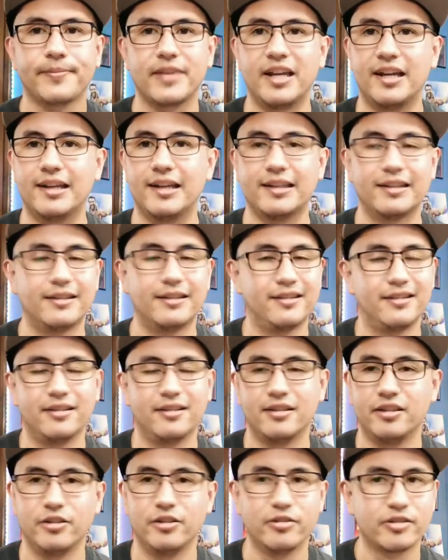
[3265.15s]
and
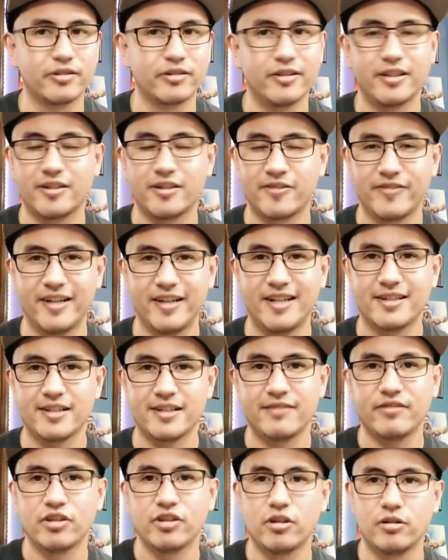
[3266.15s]
the user interface,
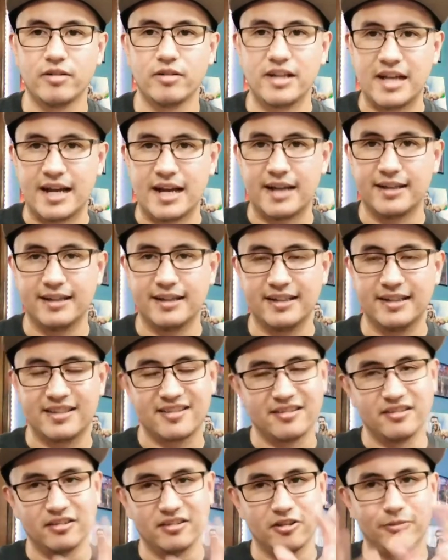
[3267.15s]
even though
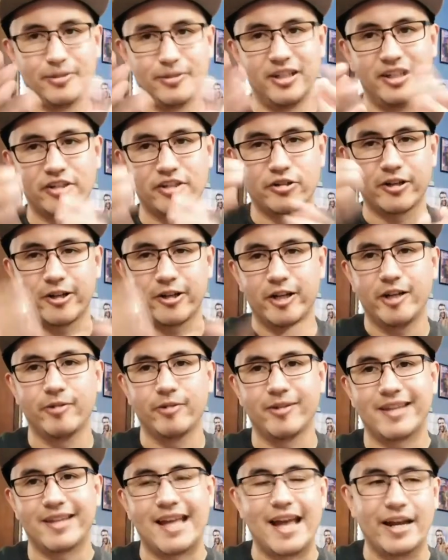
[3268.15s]
it's a little bit integrated
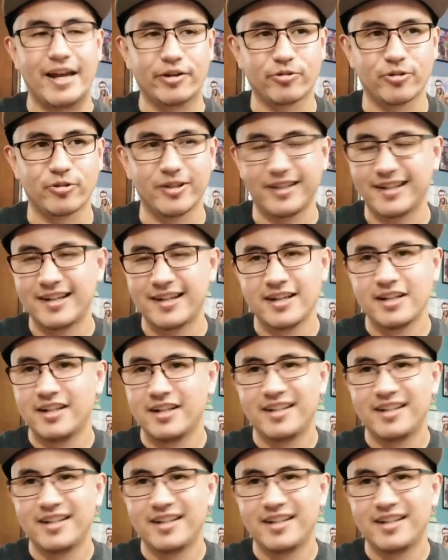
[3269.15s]
with Android,